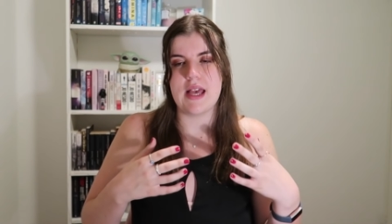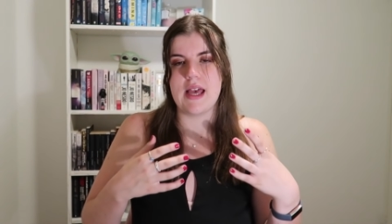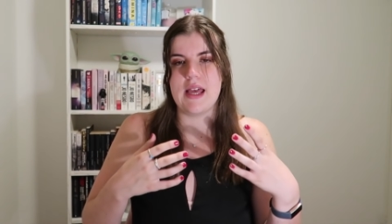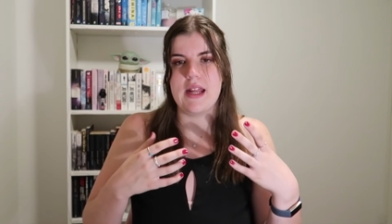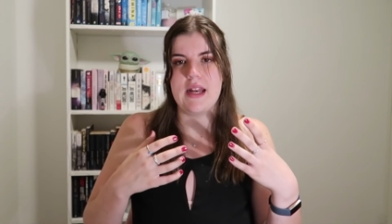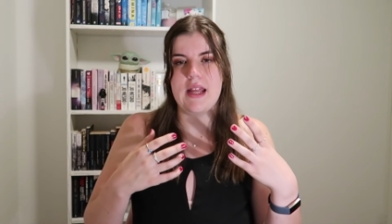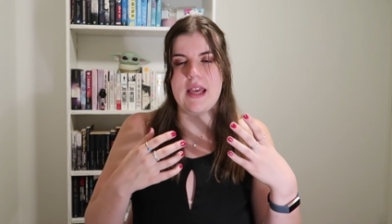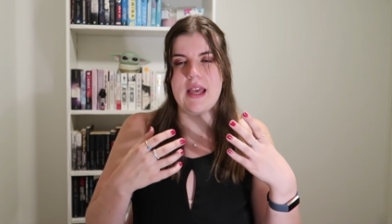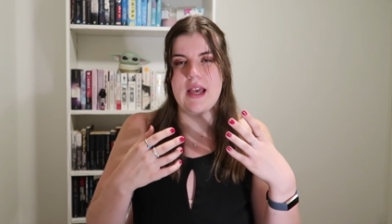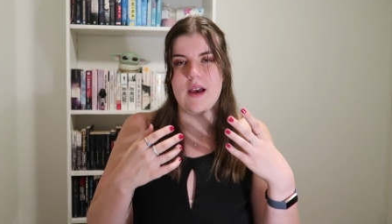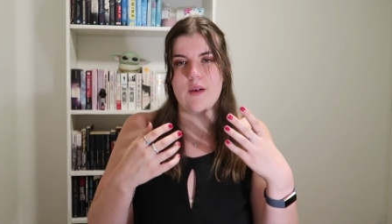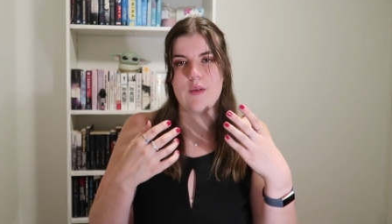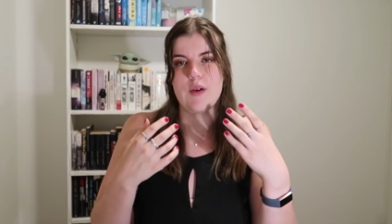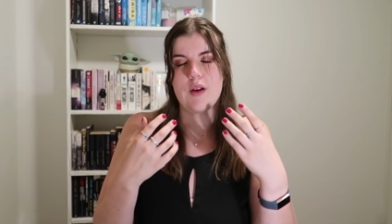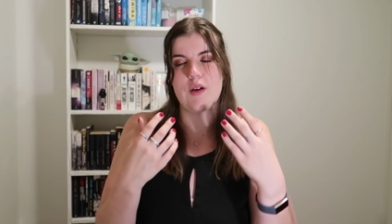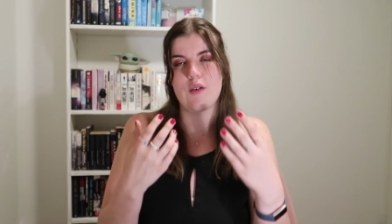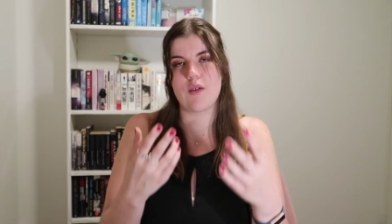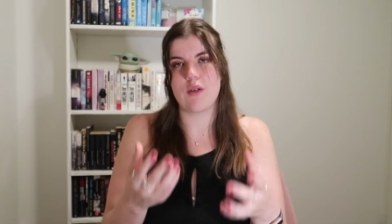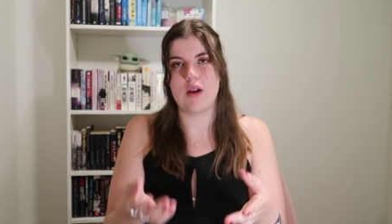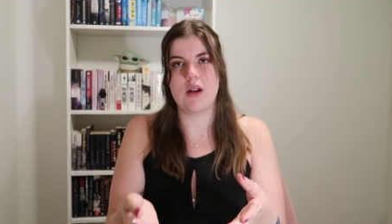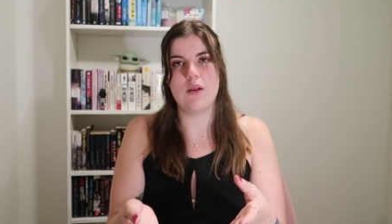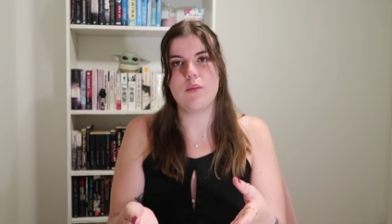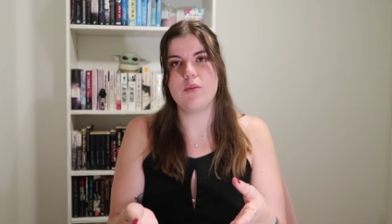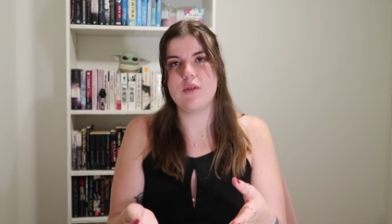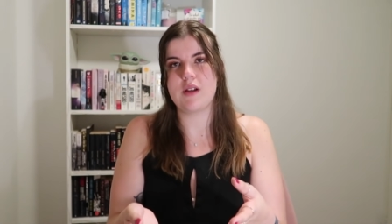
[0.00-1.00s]
and how
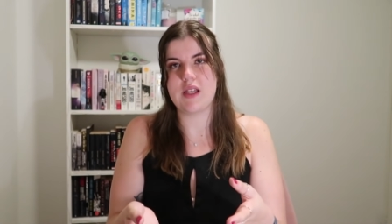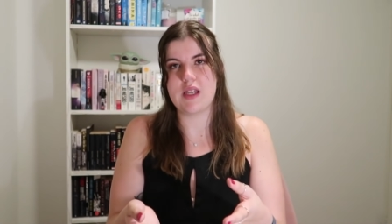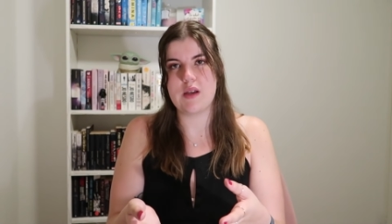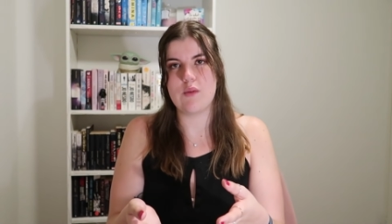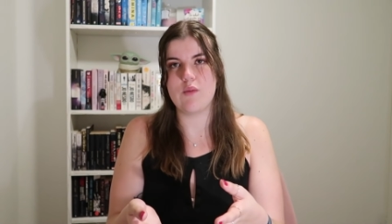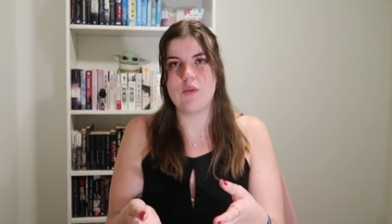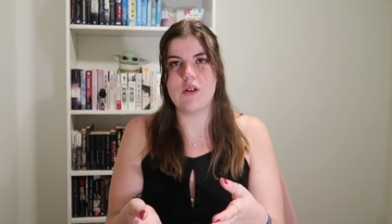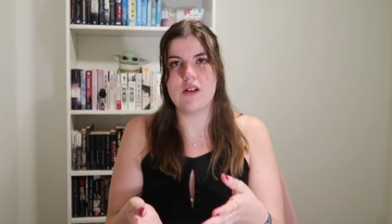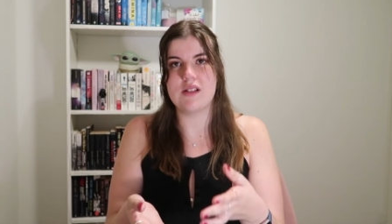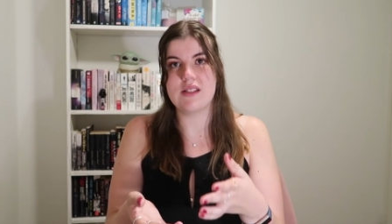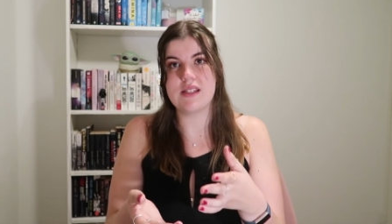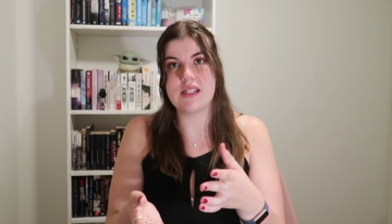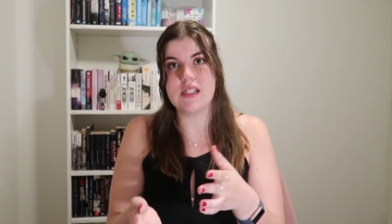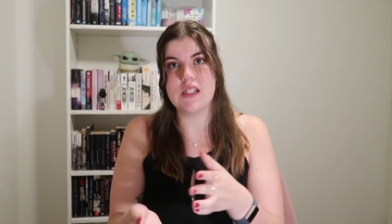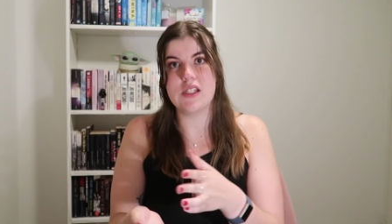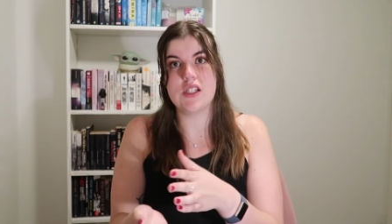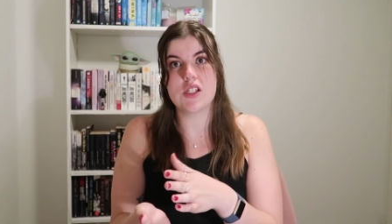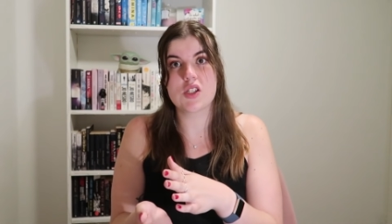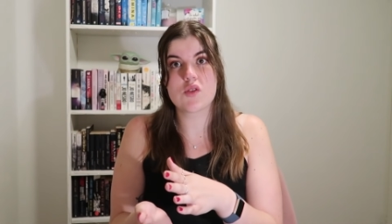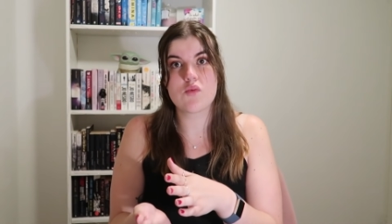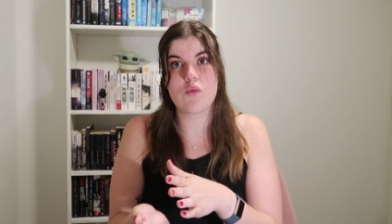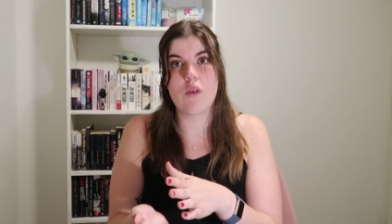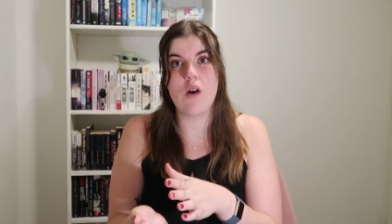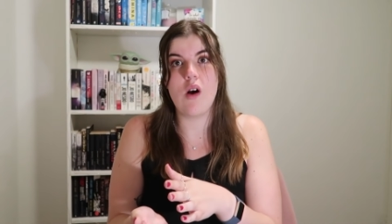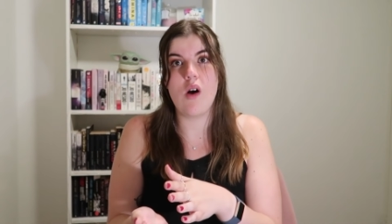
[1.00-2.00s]
incredible he was in
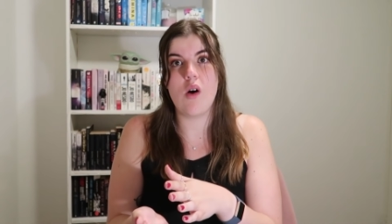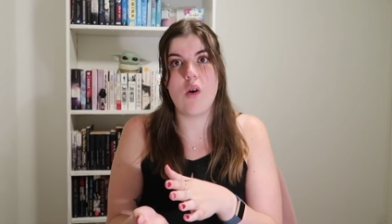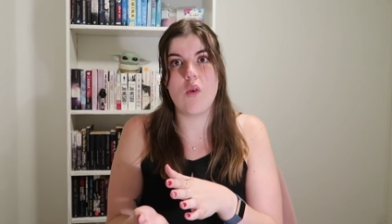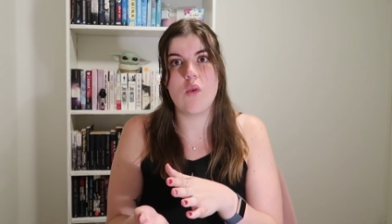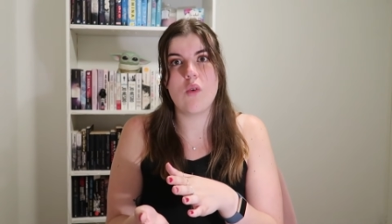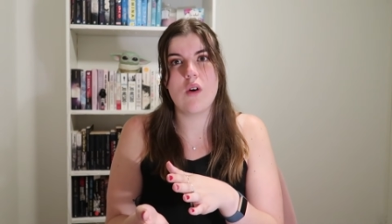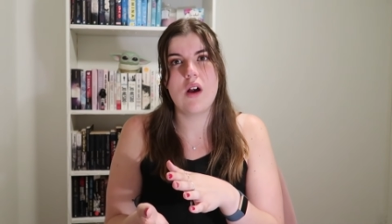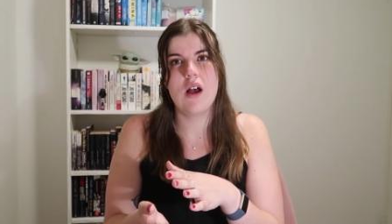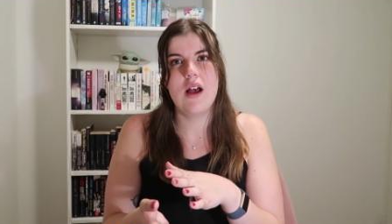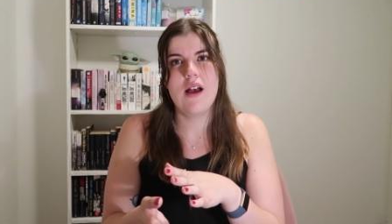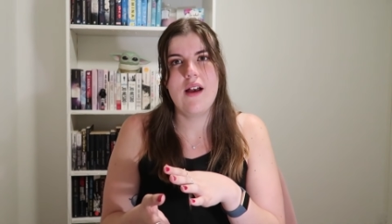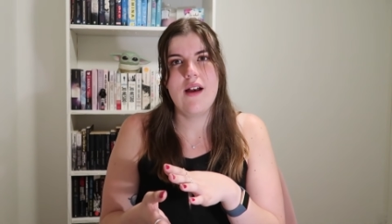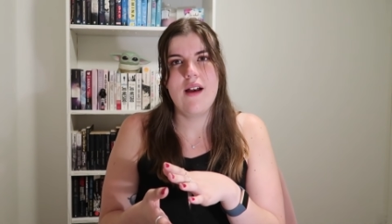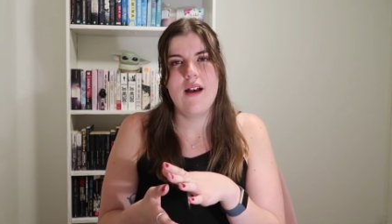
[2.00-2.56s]
this role.